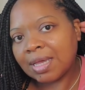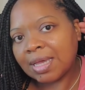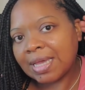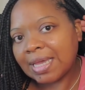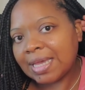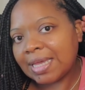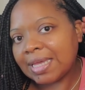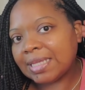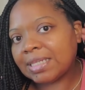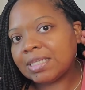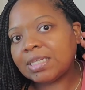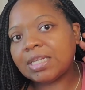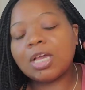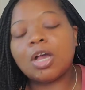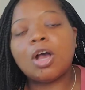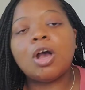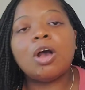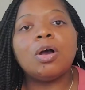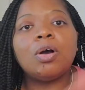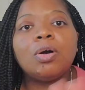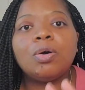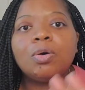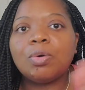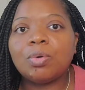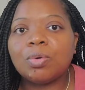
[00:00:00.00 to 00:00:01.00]
It,
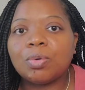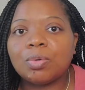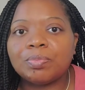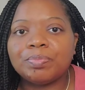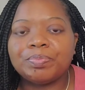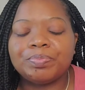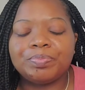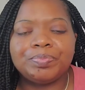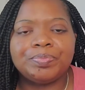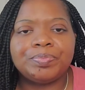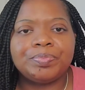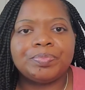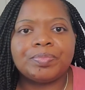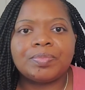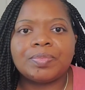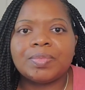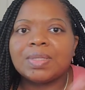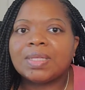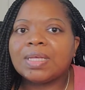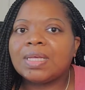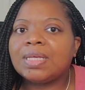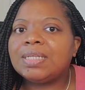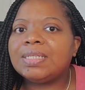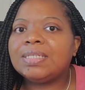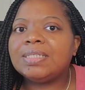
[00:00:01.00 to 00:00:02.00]
oh,
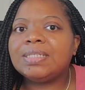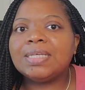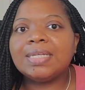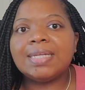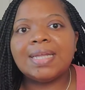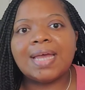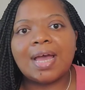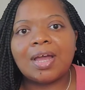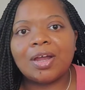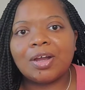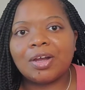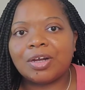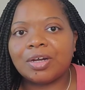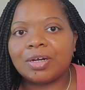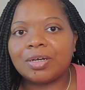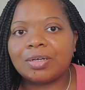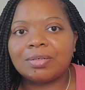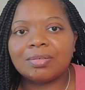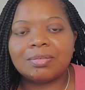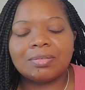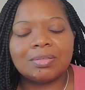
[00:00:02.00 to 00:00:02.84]
did not hurt.